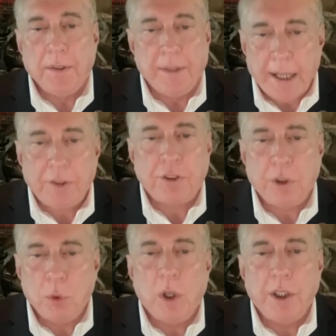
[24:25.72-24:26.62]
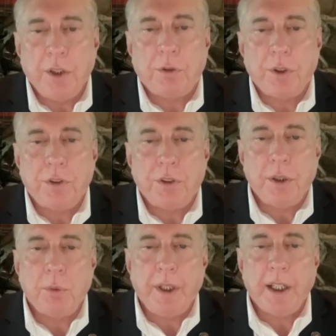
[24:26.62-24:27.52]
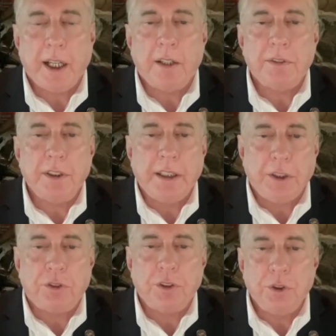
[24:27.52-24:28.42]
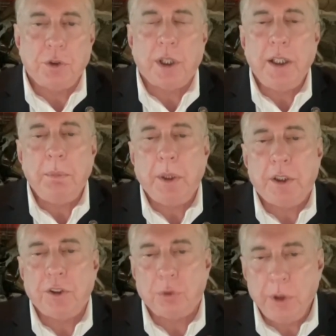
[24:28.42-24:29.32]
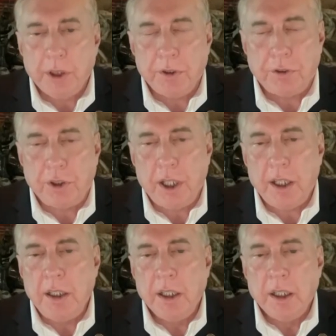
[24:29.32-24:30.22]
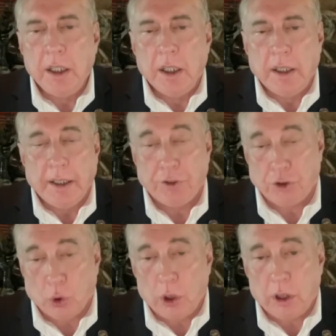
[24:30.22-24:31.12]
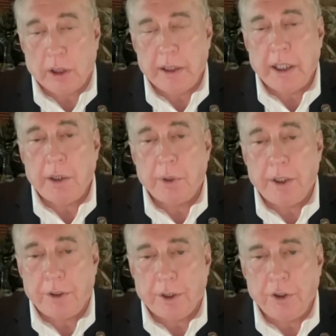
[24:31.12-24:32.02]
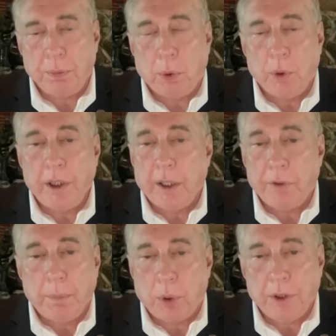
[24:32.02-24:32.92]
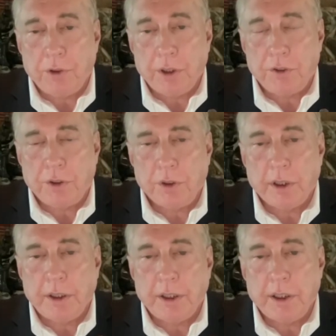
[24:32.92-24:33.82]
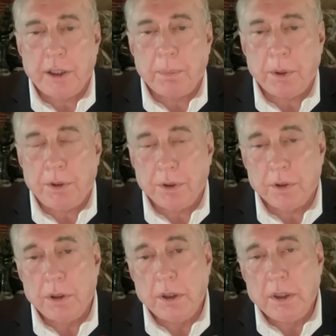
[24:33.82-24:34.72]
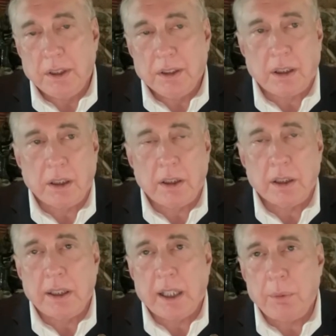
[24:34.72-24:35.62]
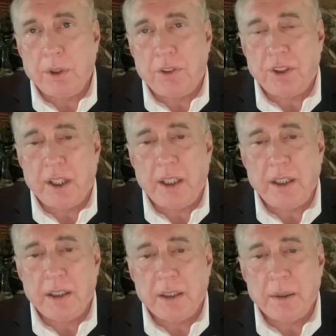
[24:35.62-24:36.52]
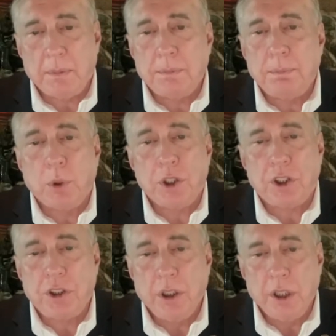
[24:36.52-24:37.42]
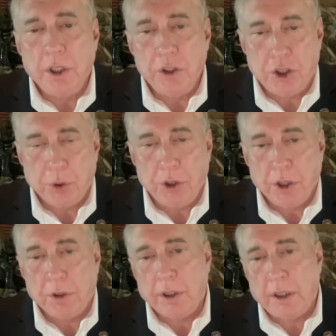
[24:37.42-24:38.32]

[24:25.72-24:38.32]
That's the one interest that we have in eastern Ukraine, because we understand historically, at any rate to this point, every president certainly did up until clearly, I would say, Bush Jr.